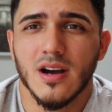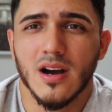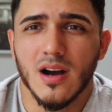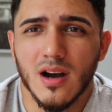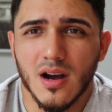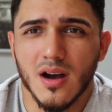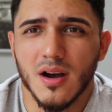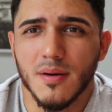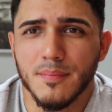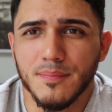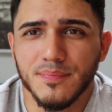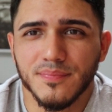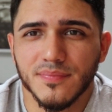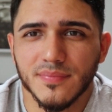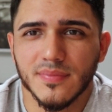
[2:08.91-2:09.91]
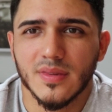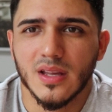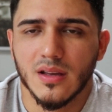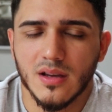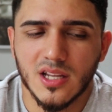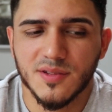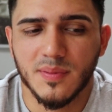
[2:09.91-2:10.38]
Um,
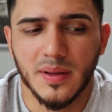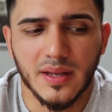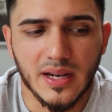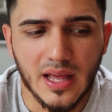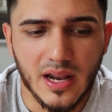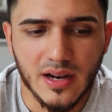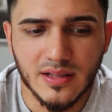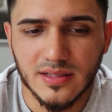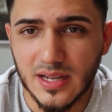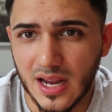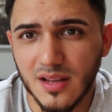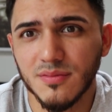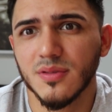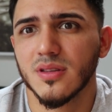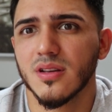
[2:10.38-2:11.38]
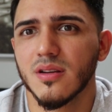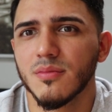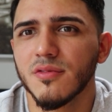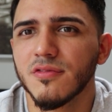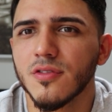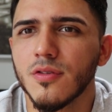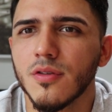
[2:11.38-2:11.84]
I spent a lot of time with
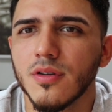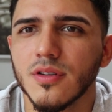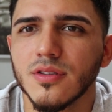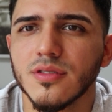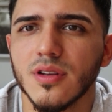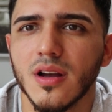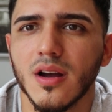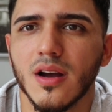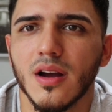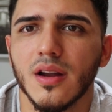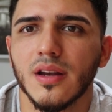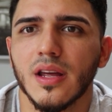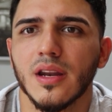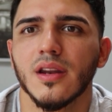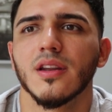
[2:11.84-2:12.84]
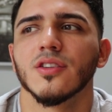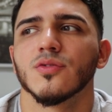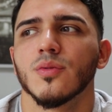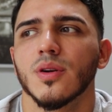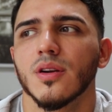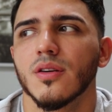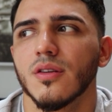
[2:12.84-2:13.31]
them, of course. Uh, I dated
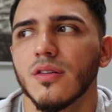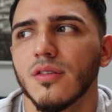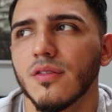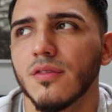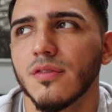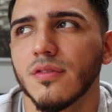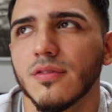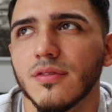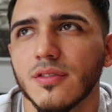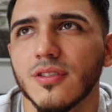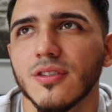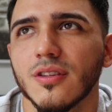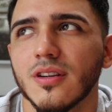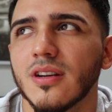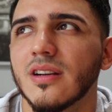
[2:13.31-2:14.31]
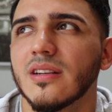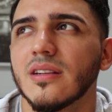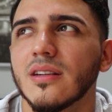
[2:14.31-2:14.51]
this one girl for